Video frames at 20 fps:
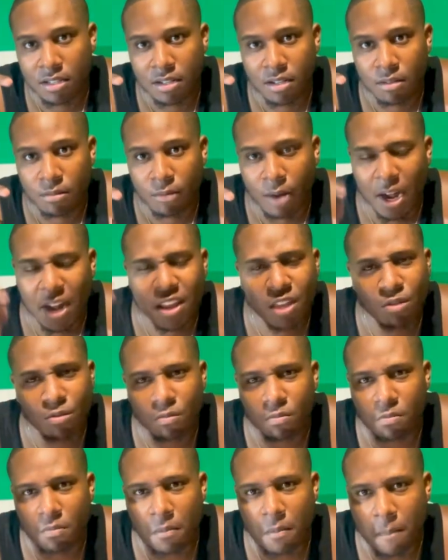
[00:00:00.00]
while
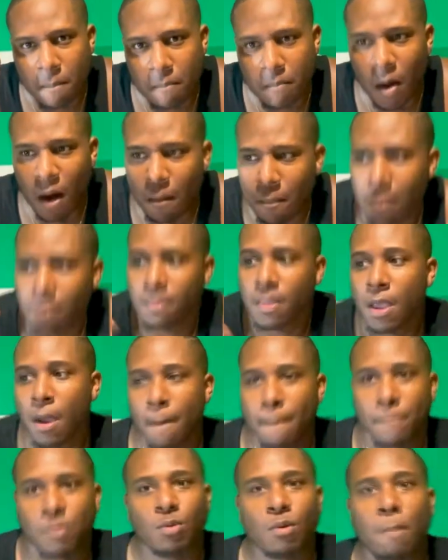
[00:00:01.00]
you bumping,
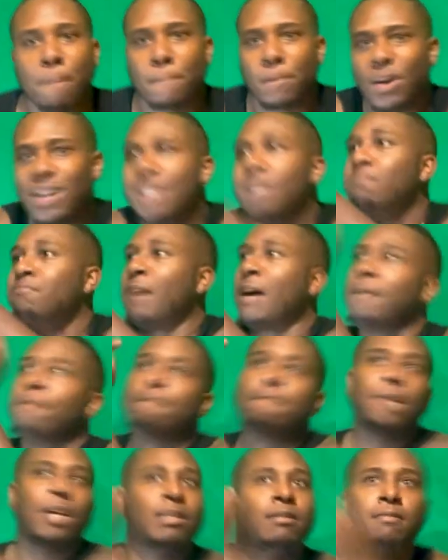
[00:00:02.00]
boom, bump, bump,
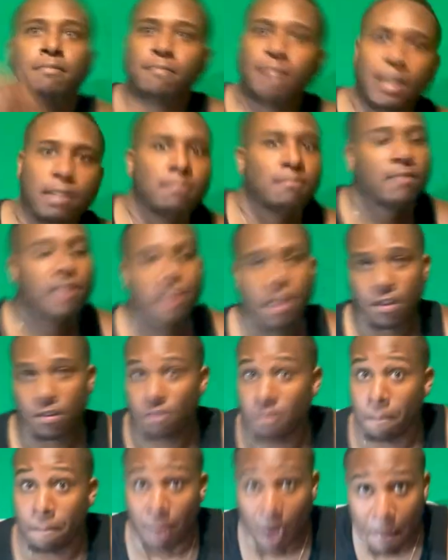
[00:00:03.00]
bump, bump.
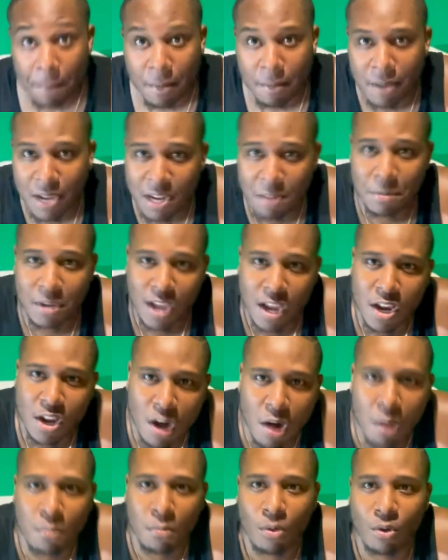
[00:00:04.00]
You bumping NBA
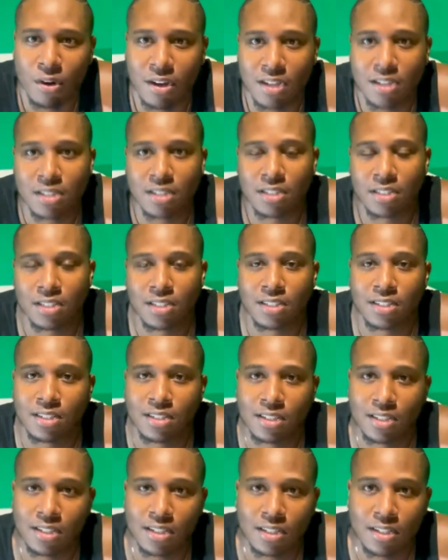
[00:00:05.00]
Youngboy.
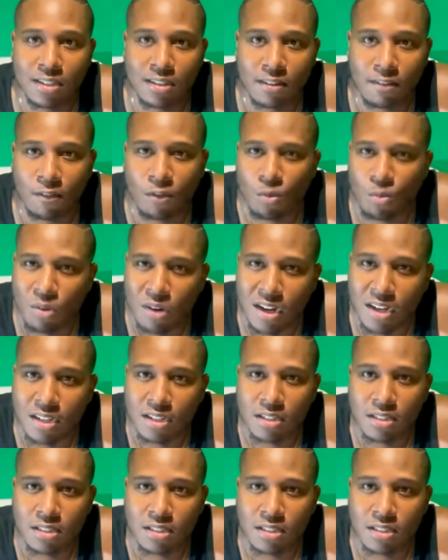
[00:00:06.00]
For what?